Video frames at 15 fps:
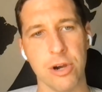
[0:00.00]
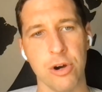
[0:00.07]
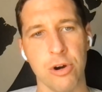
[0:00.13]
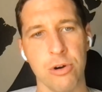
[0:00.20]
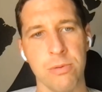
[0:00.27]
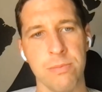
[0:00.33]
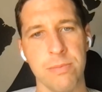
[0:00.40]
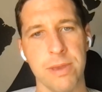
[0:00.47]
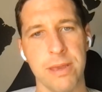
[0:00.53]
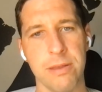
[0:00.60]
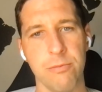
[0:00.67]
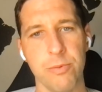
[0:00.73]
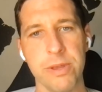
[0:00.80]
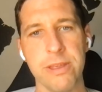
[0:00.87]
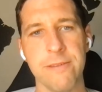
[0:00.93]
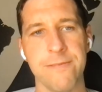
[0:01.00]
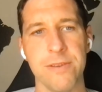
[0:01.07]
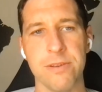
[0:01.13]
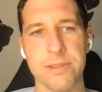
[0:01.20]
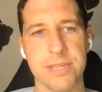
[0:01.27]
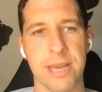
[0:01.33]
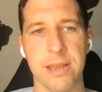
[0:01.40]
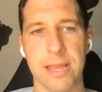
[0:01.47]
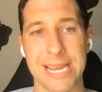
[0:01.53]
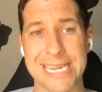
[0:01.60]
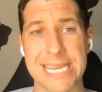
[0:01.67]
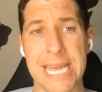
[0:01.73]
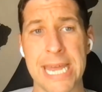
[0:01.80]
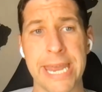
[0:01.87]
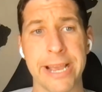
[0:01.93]
home, it really feels kind of like a
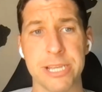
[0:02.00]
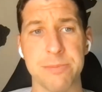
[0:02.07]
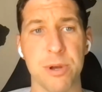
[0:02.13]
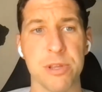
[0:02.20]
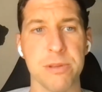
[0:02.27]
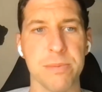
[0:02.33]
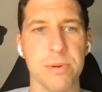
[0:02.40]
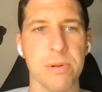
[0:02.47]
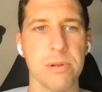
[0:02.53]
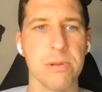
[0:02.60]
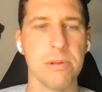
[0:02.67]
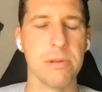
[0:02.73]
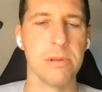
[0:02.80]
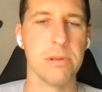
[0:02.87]
10x multiple.